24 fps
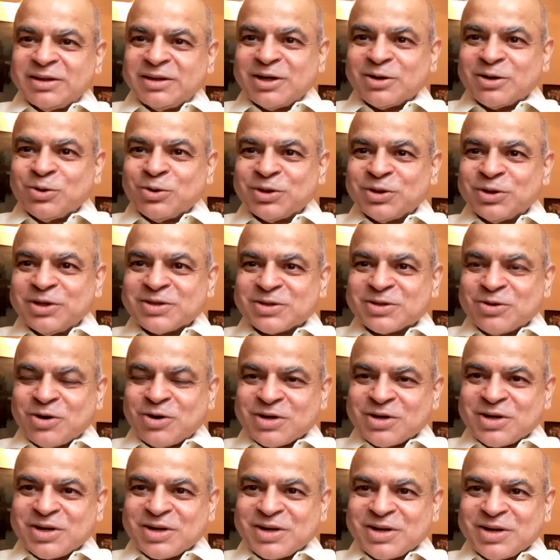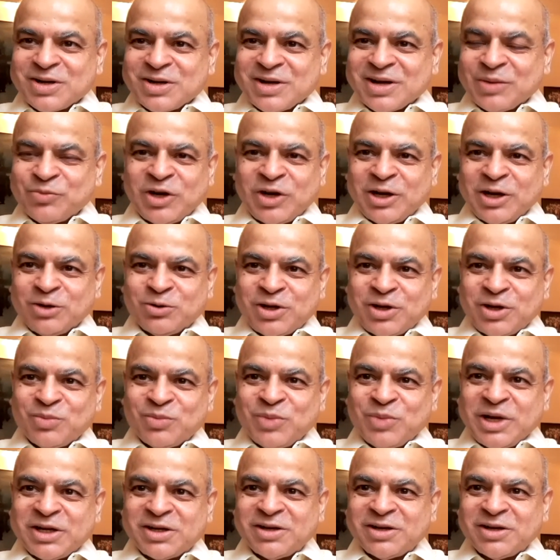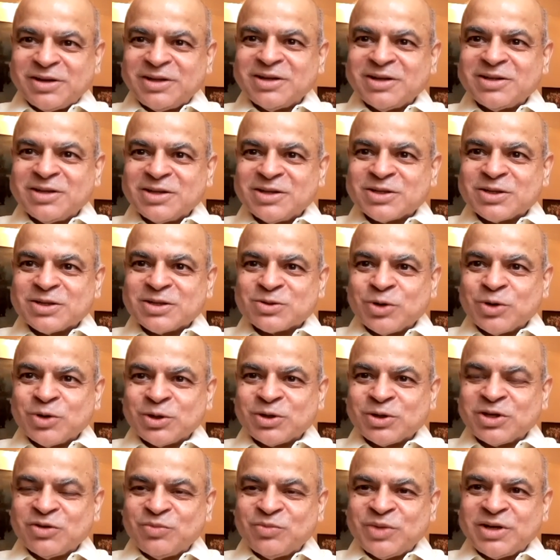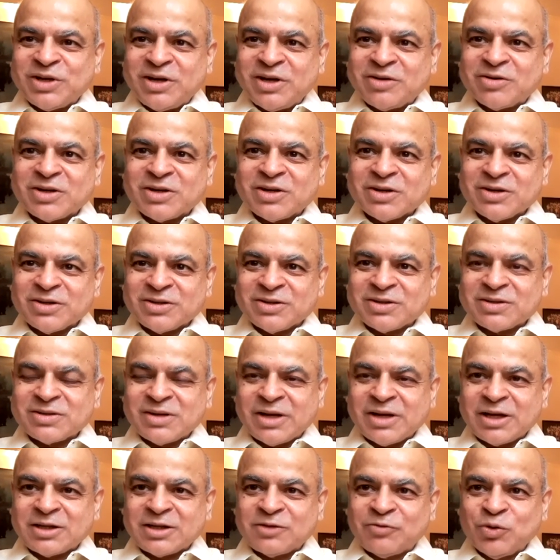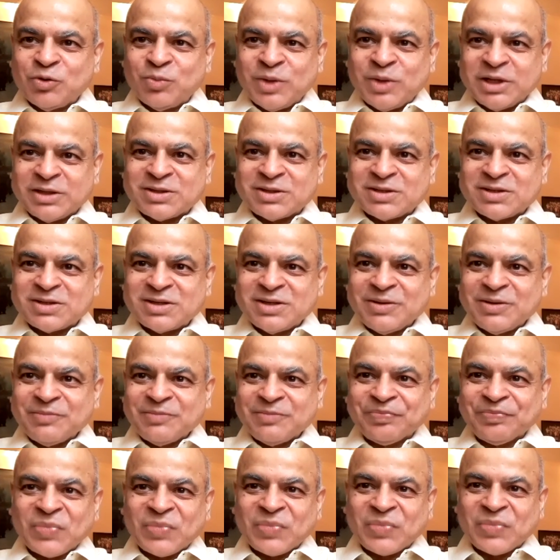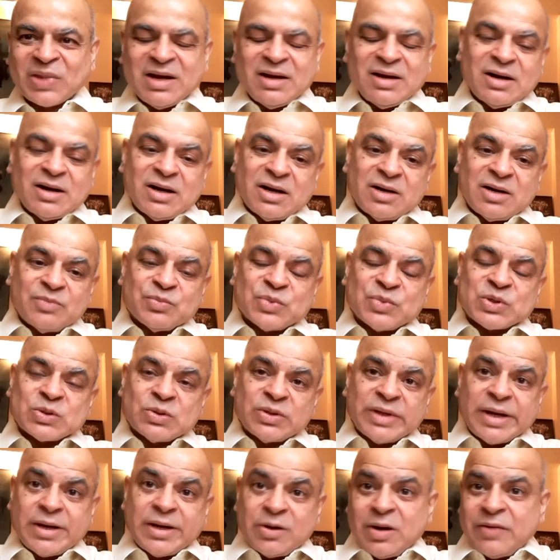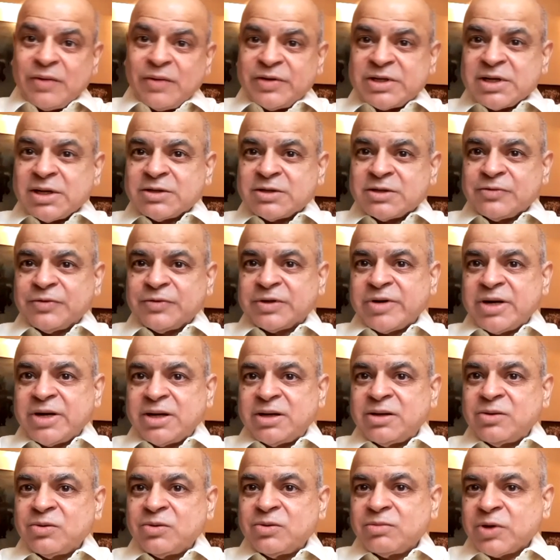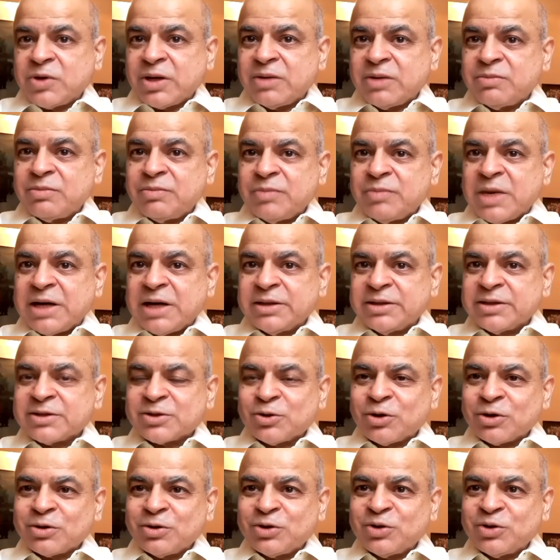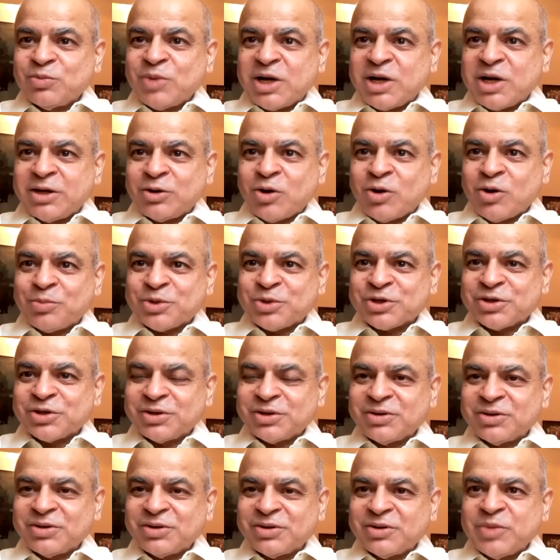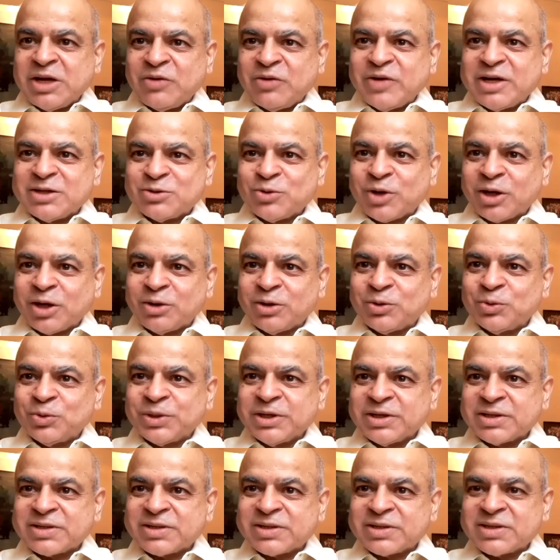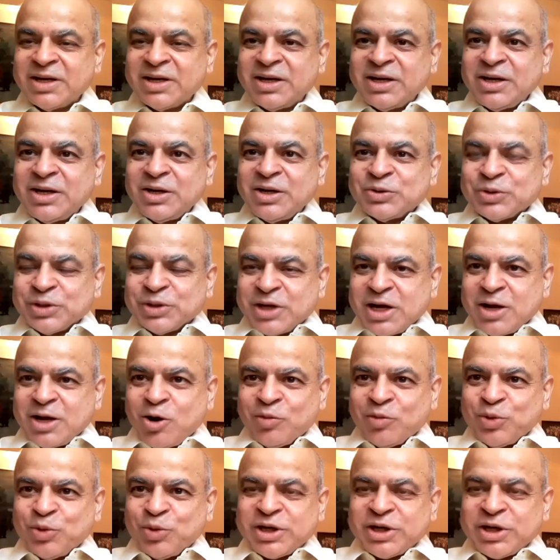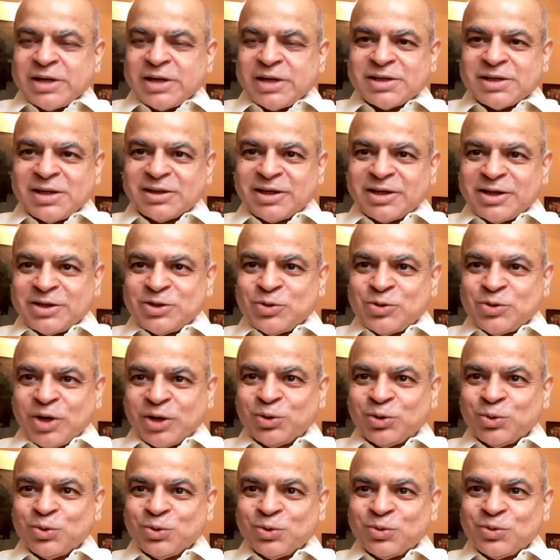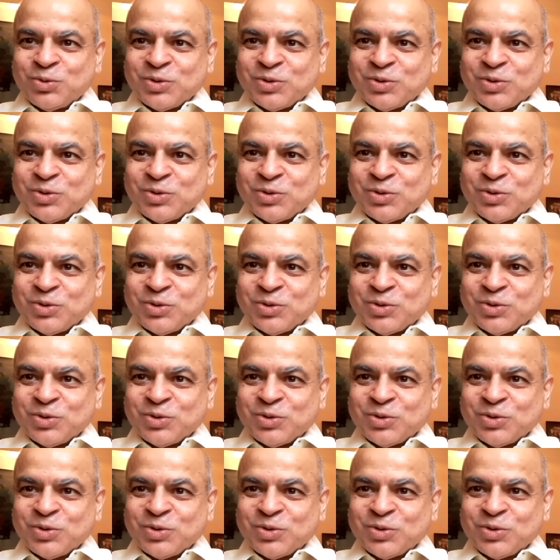that, look, this stock, I'm willing to take a bet here that this is going to give me great returns next few months. So there you have a chance for trade. You can buy that stock or you buy an option. Many ways you can do this. So there are a lot of potential things you can do.